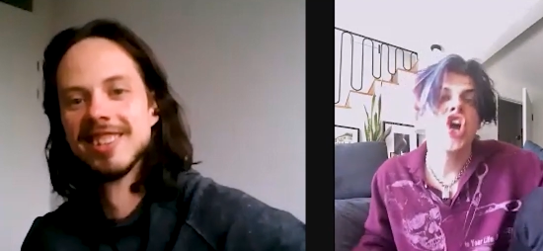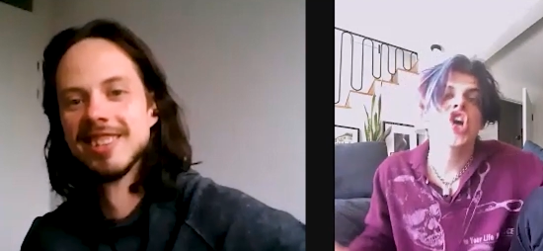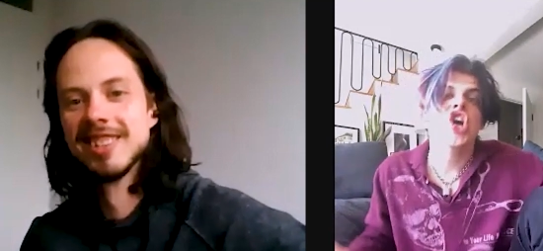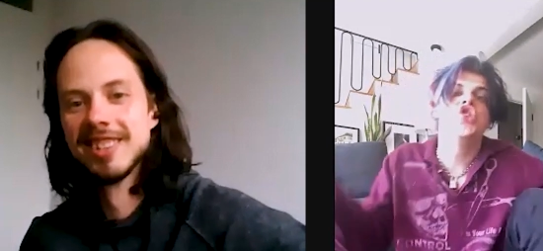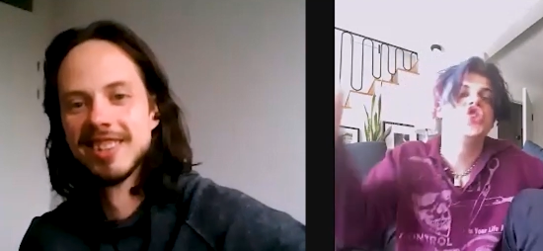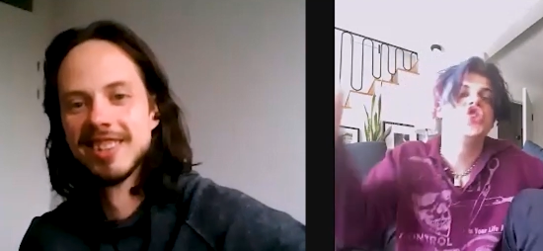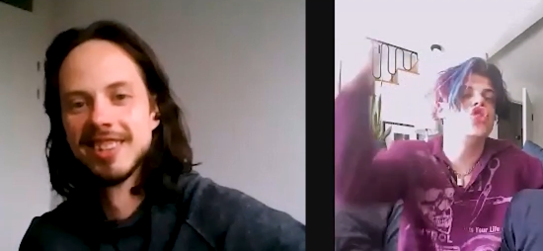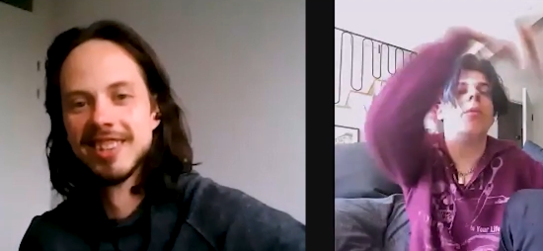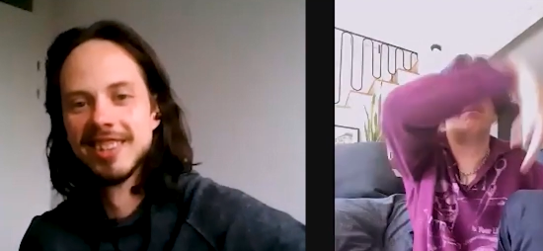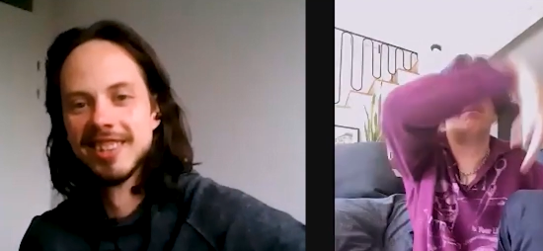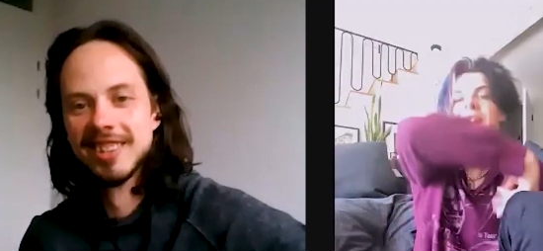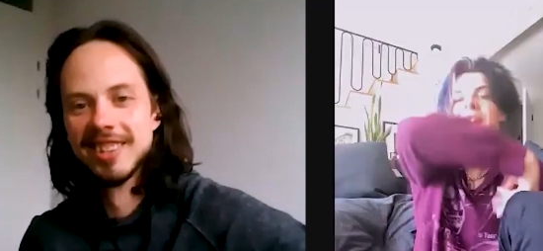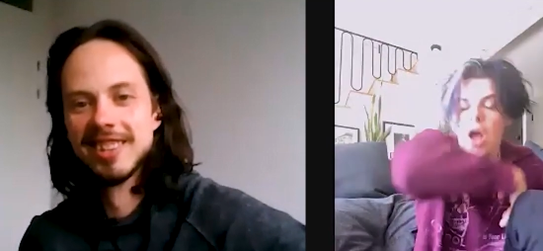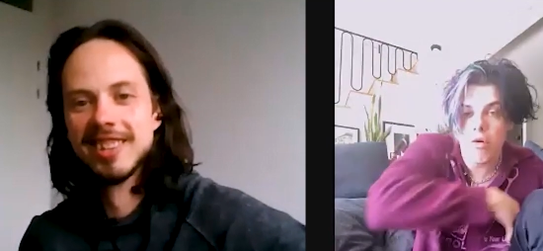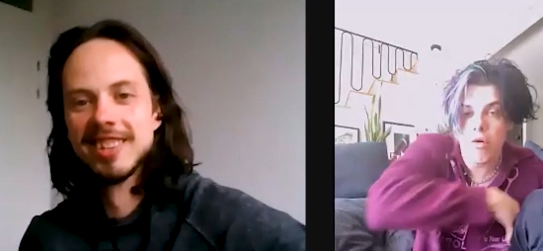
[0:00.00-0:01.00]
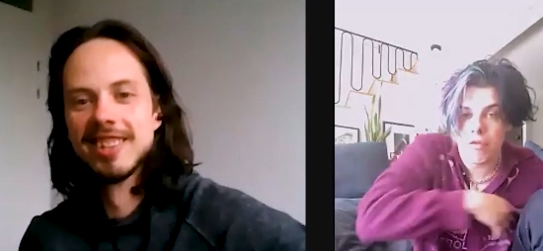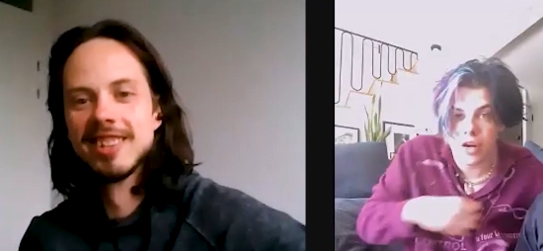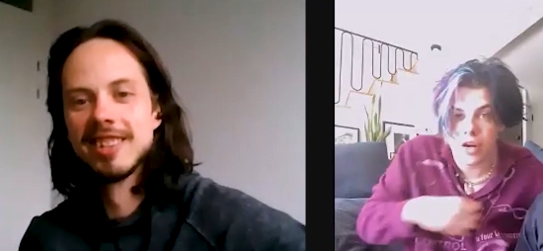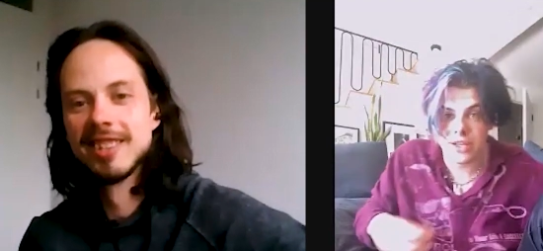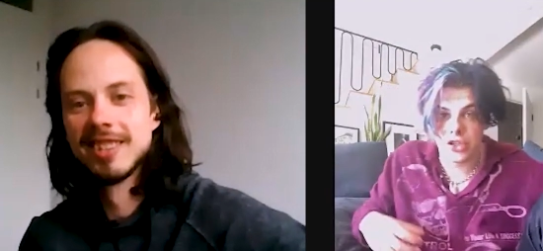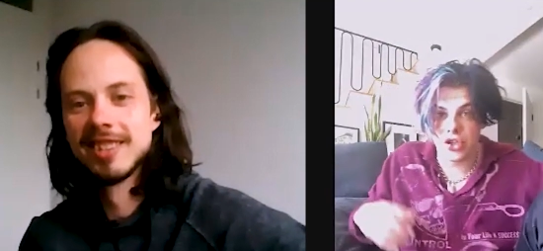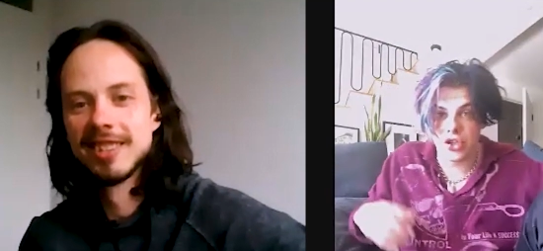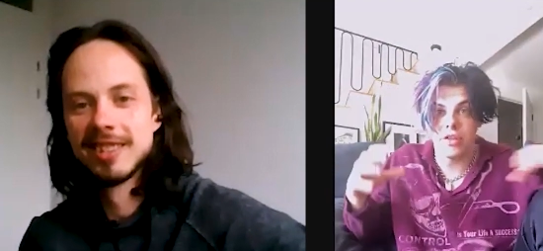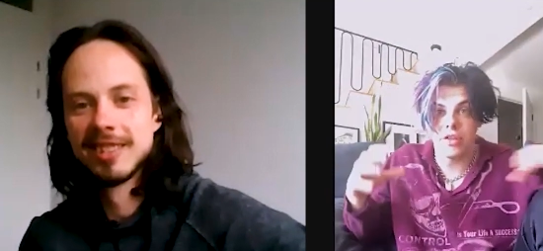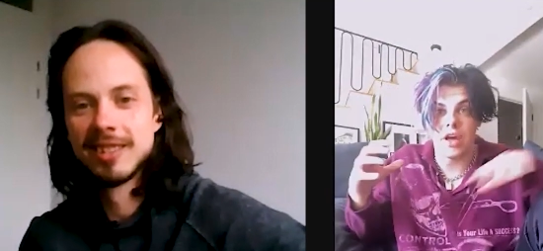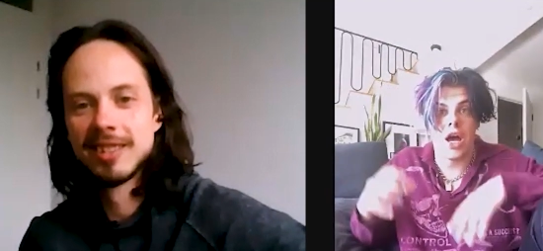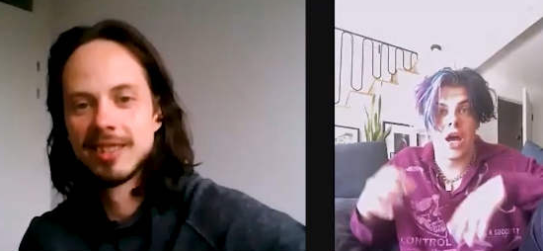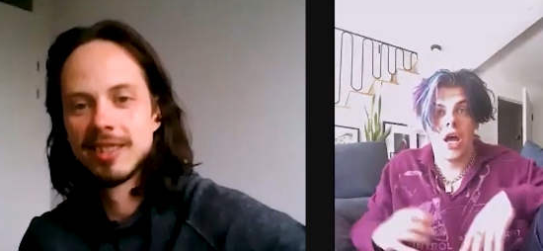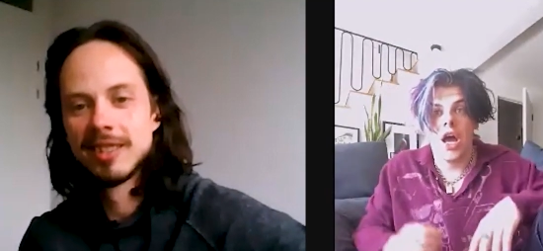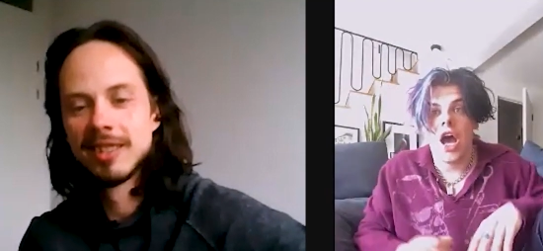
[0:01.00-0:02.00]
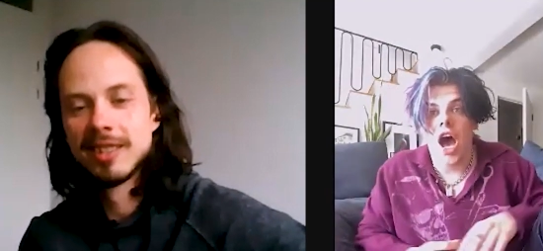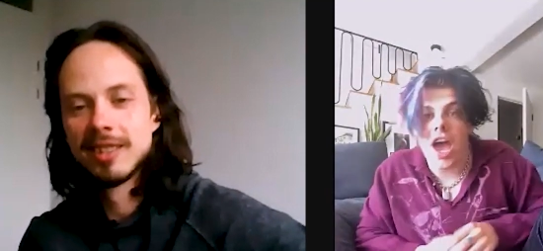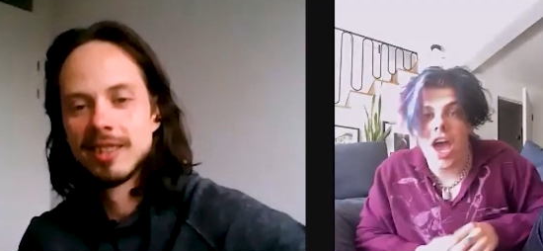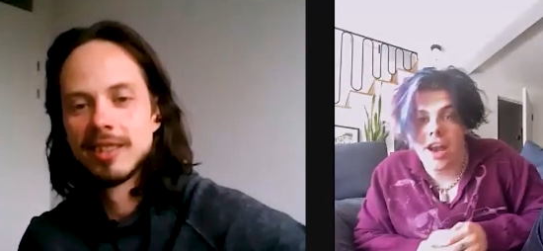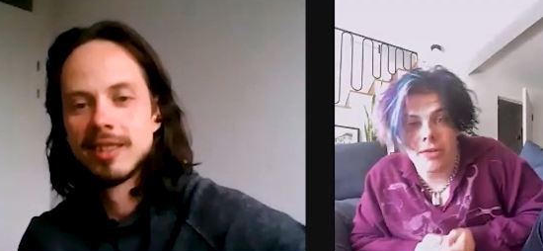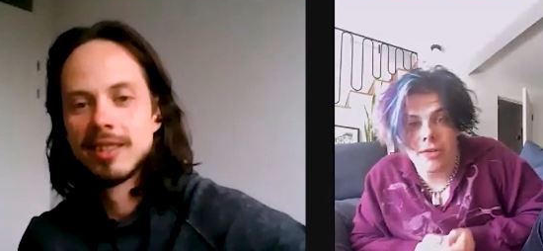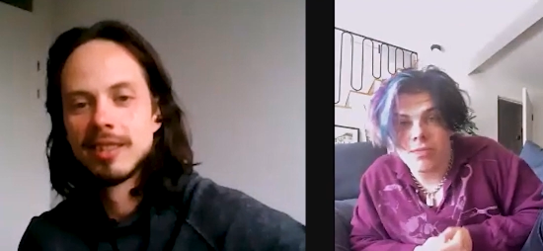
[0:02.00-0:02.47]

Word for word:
Speaker 1: jumping over each other and